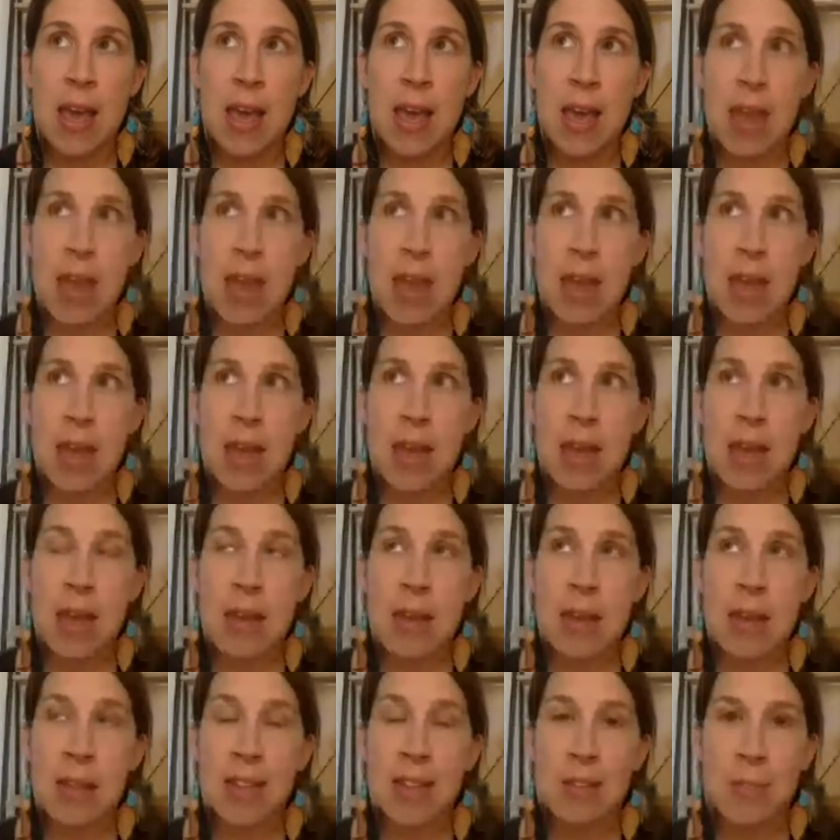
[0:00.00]

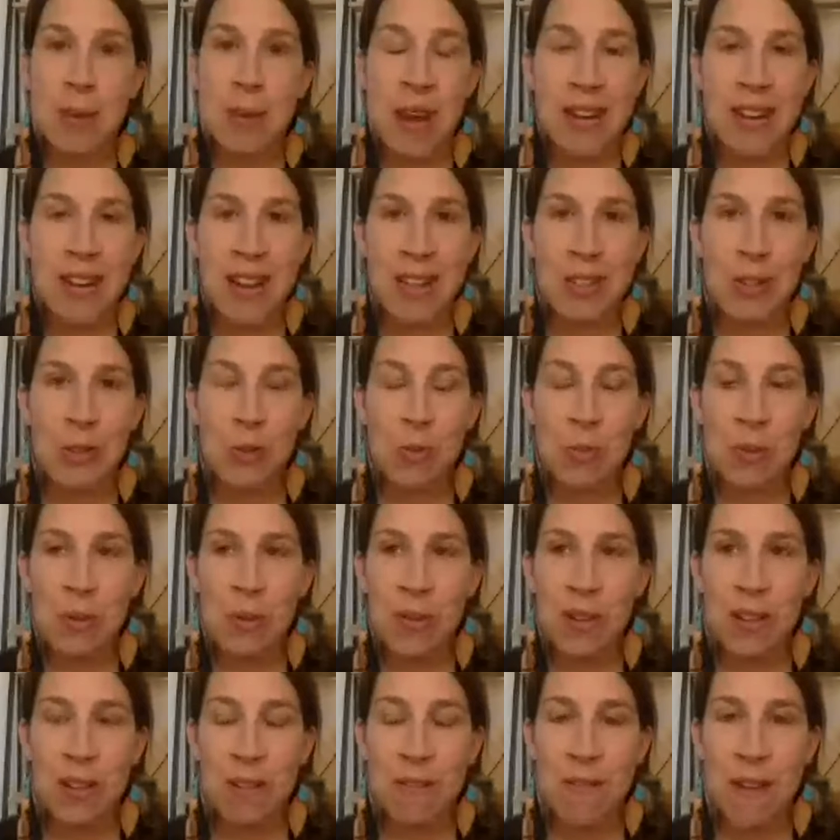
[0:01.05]
And this podcast will be
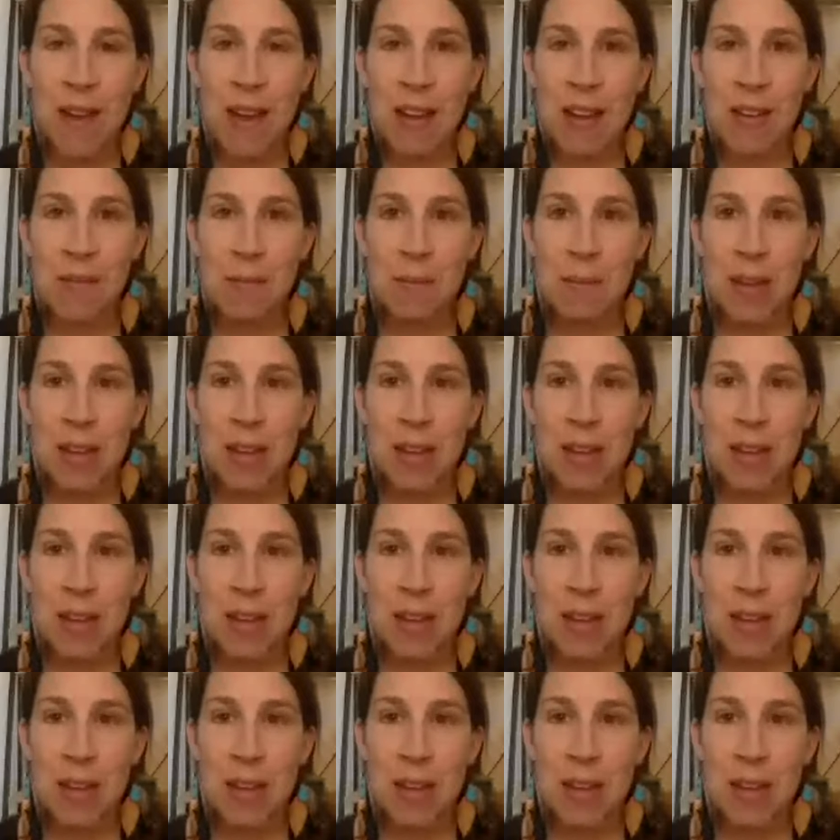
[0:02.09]
really fun